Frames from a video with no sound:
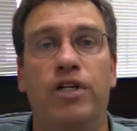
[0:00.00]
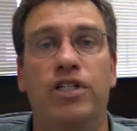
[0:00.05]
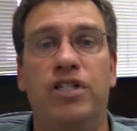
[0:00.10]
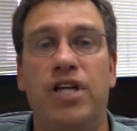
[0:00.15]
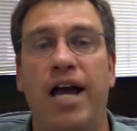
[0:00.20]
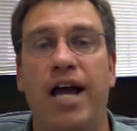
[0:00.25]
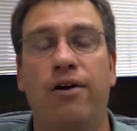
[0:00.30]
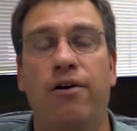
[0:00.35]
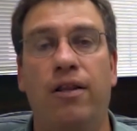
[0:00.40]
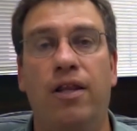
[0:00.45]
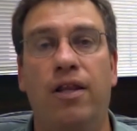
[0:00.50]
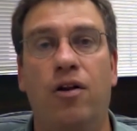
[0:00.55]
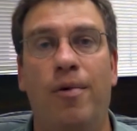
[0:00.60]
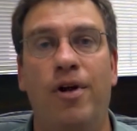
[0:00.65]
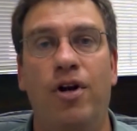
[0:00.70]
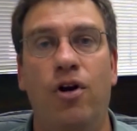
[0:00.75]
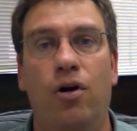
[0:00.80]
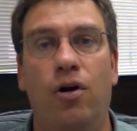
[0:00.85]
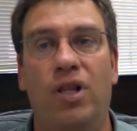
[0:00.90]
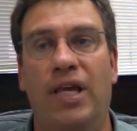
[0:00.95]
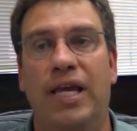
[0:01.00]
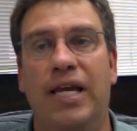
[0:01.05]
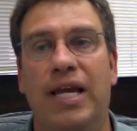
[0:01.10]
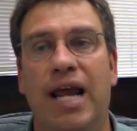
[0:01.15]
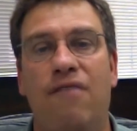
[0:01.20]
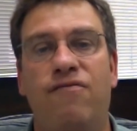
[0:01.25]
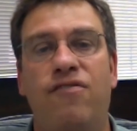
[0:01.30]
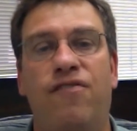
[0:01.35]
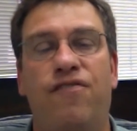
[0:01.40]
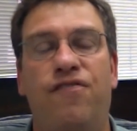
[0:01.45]
retire a little bit early and
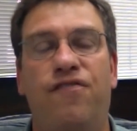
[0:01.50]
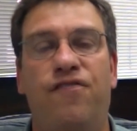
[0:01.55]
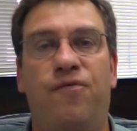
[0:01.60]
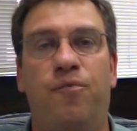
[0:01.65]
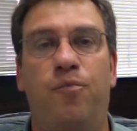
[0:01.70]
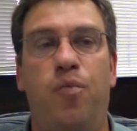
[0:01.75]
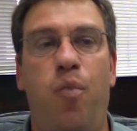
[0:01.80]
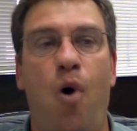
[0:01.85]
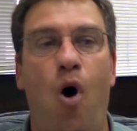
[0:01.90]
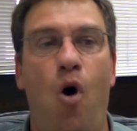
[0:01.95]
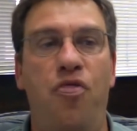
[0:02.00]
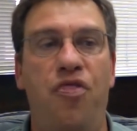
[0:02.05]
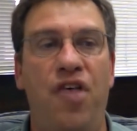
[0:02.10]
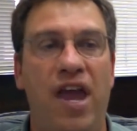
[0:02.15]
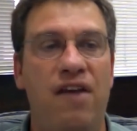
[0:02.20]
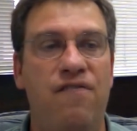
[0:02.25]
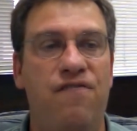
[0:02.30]
have both